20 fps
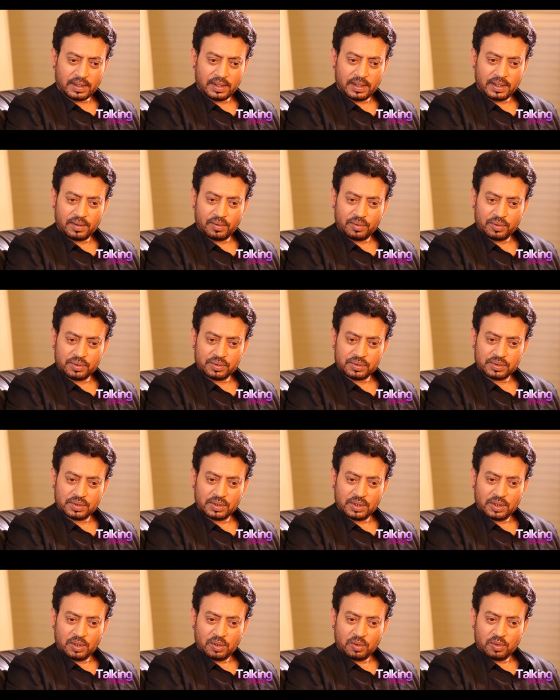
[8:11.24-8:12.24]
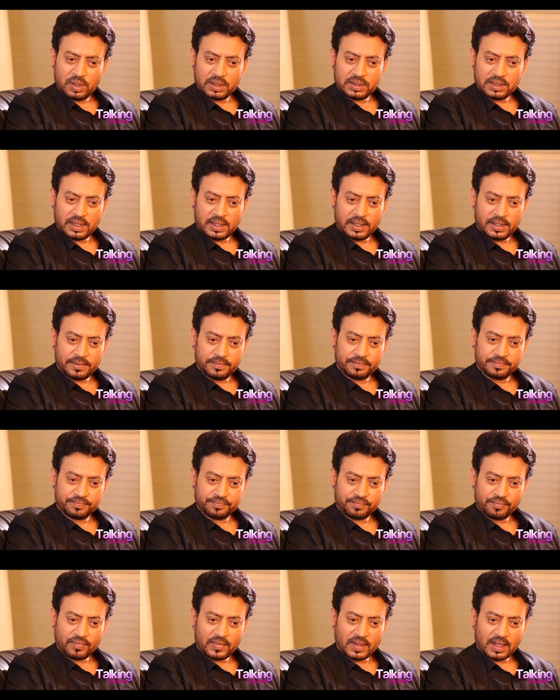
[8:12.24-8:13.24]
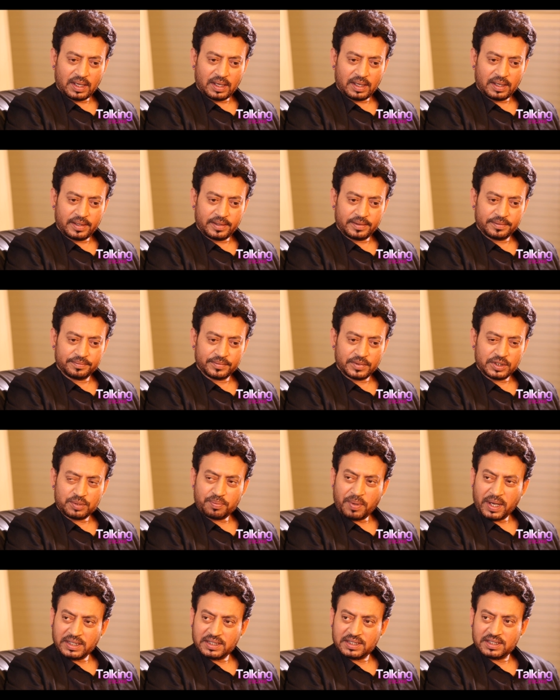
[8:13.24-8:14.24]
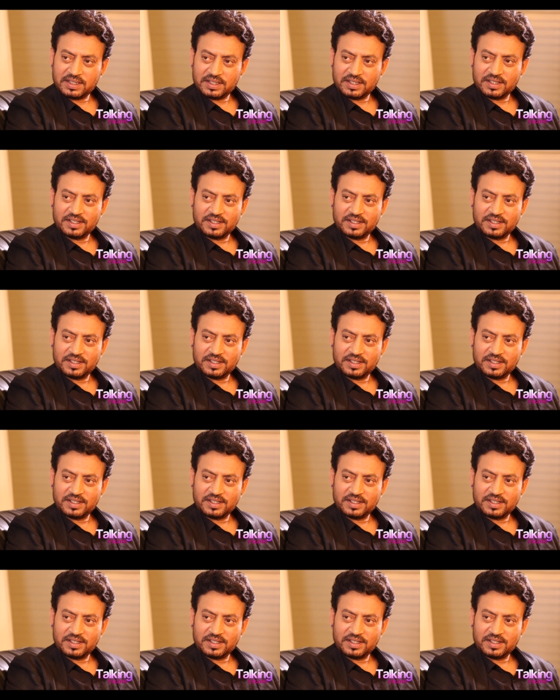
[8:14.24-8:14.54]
girl who has a spice.